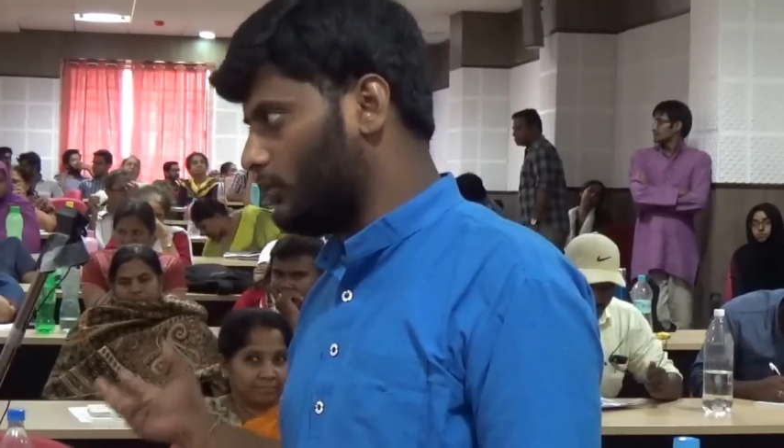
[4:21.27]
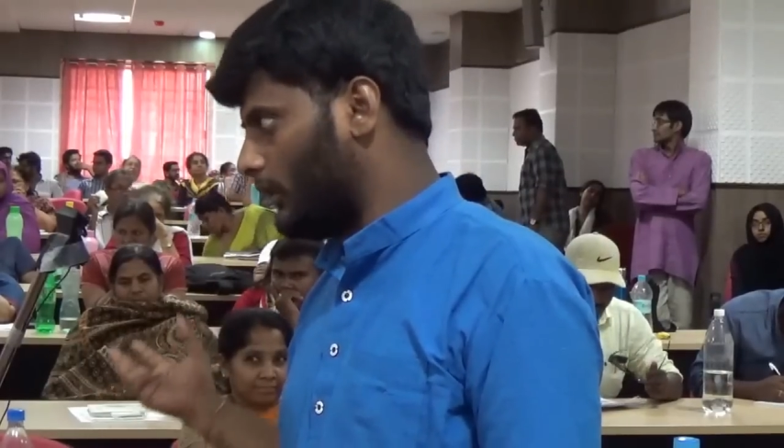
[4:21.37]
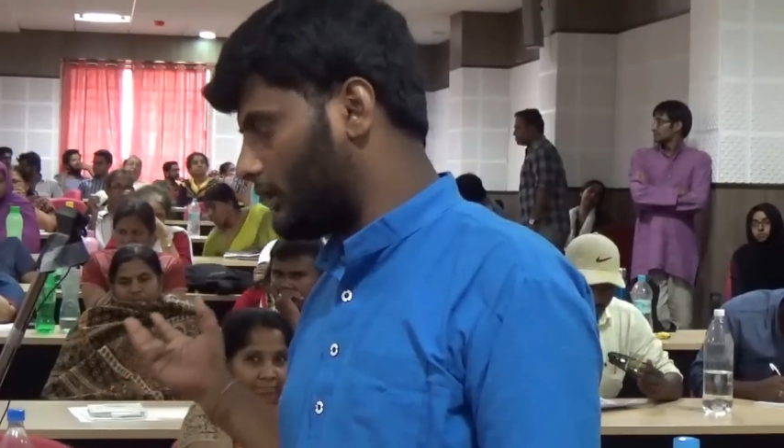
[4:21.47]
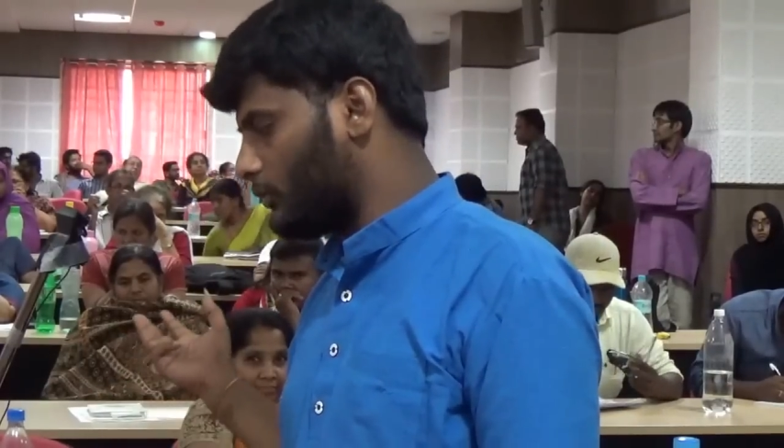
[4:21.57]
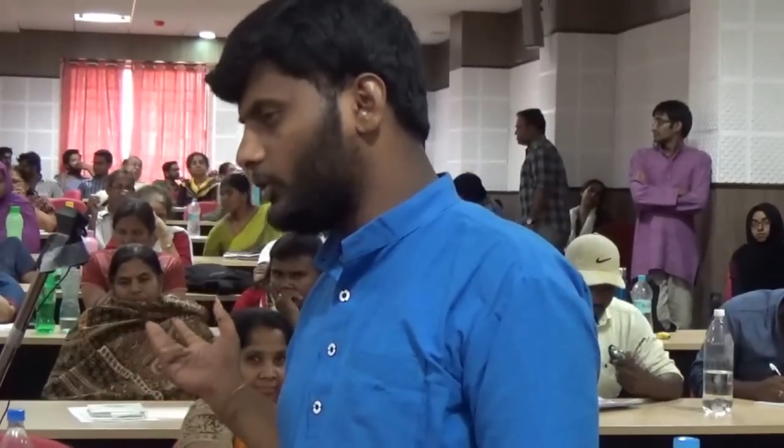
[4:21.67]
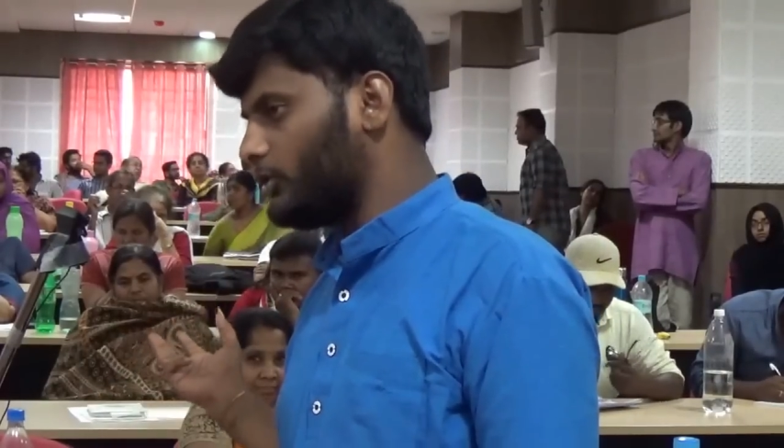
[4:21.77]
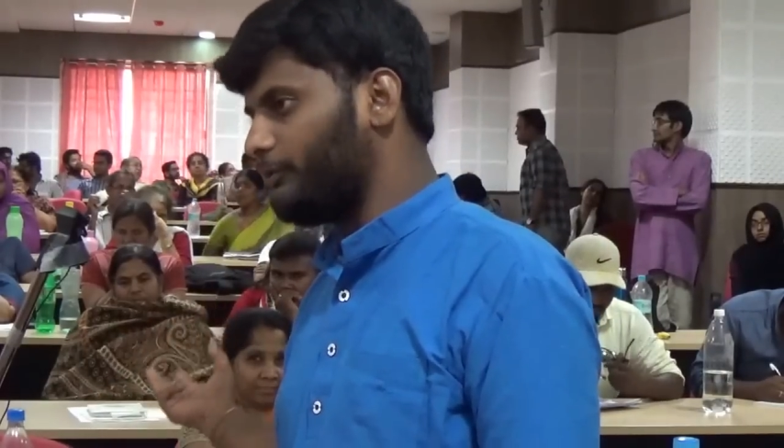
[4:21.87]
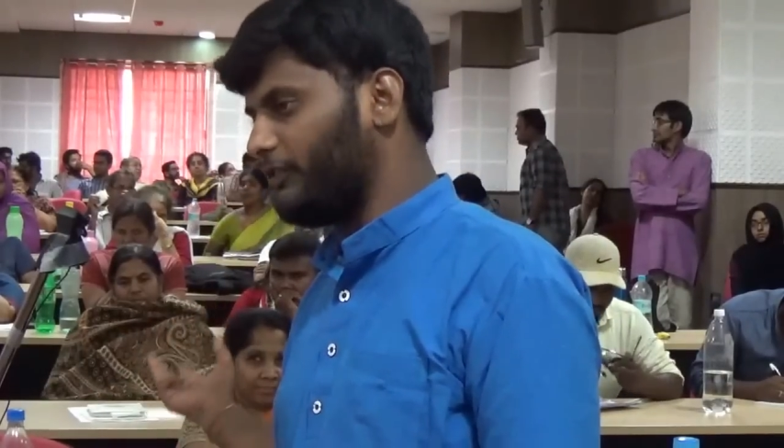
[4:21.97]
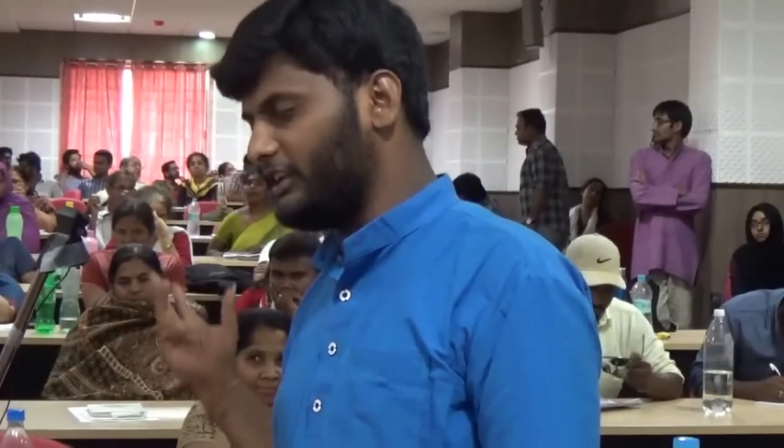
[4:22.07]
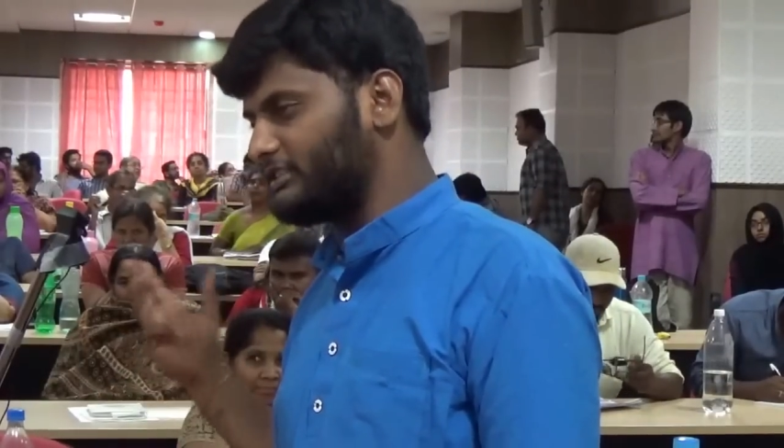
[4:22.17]
who are going to
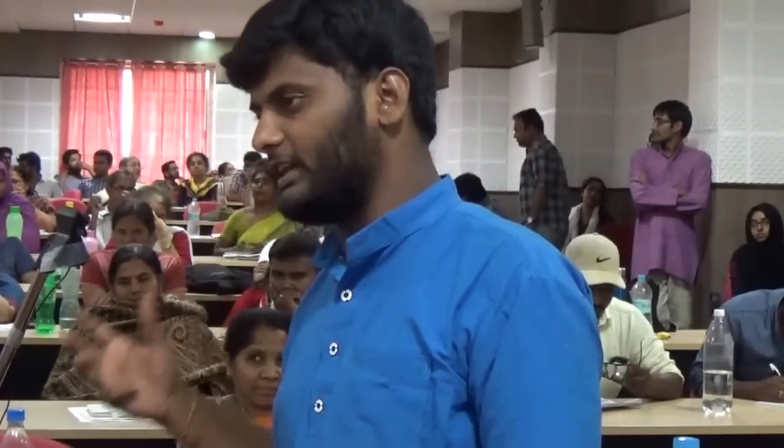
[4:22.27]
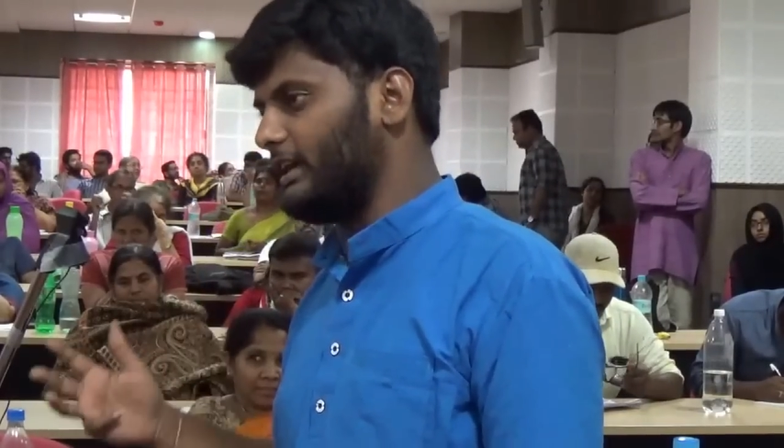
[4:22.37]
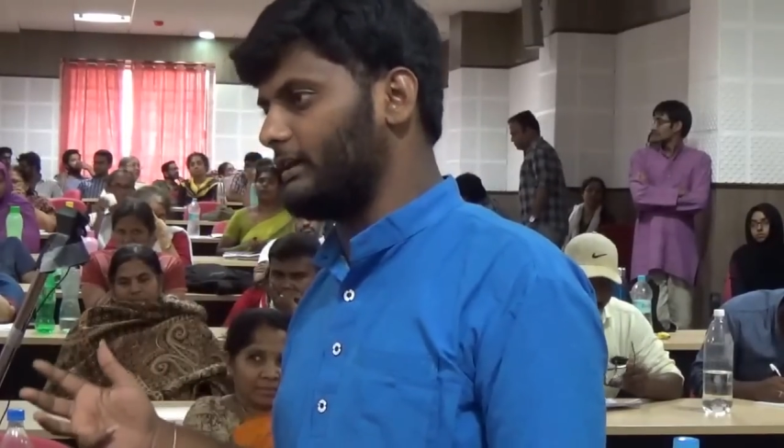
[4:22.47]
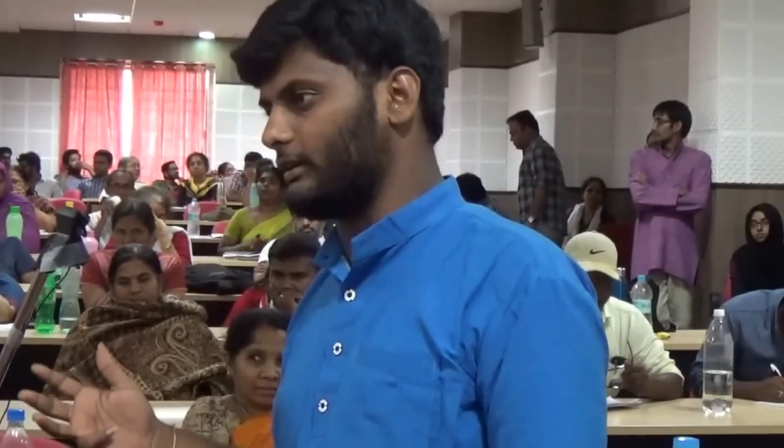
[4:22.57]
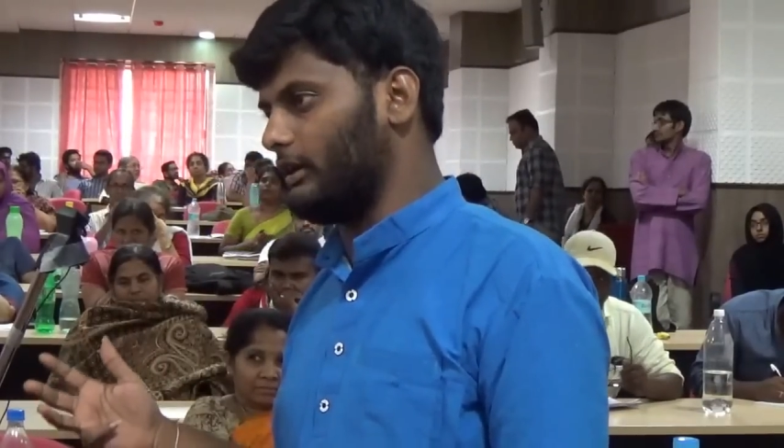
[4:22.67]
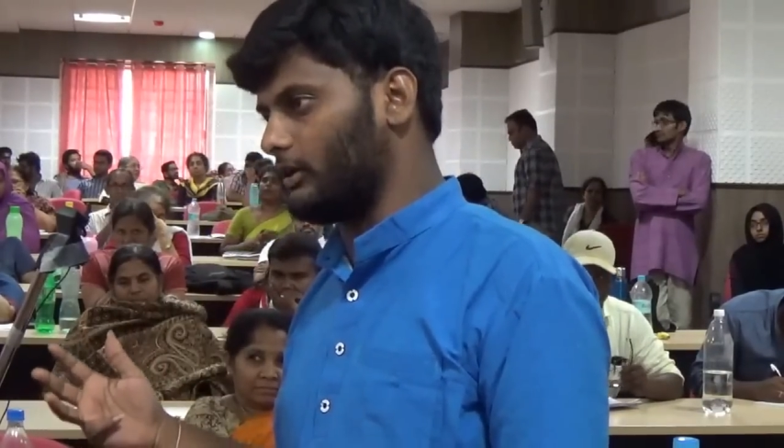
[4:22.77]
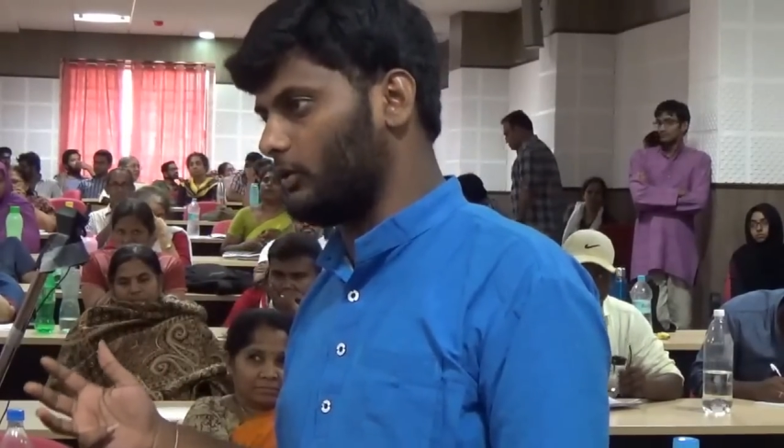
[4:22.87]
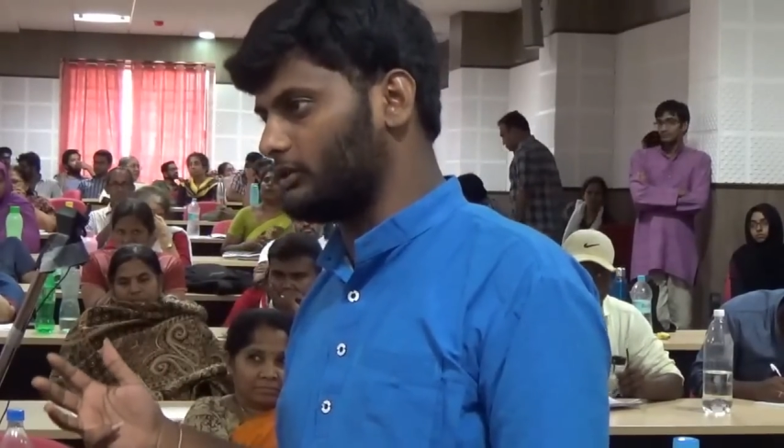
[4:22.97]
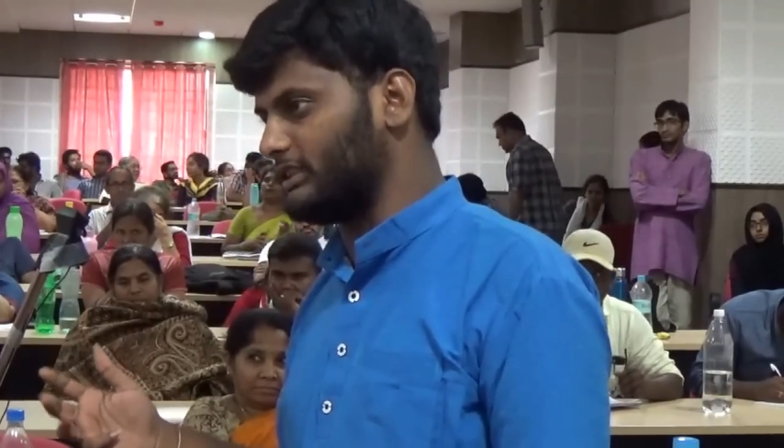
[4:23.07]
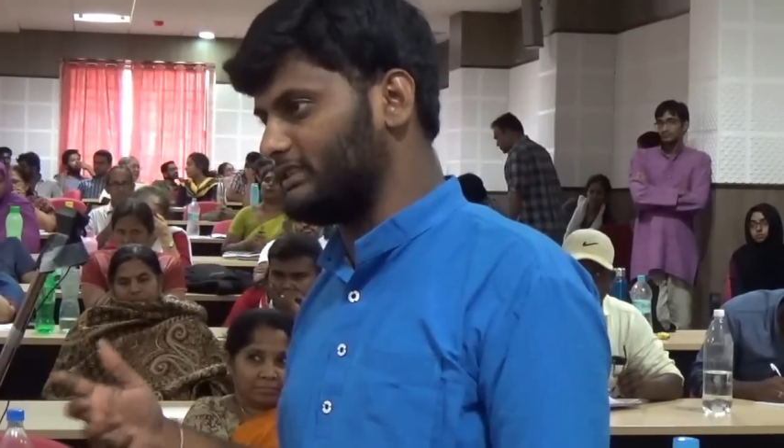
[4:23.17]
finish their
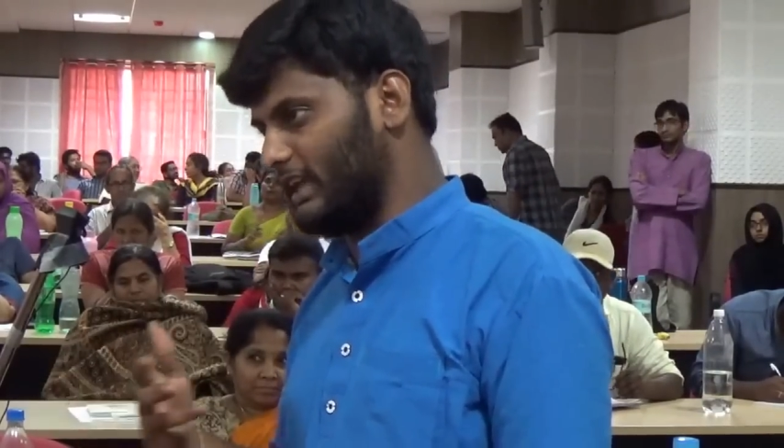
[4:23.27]
courses.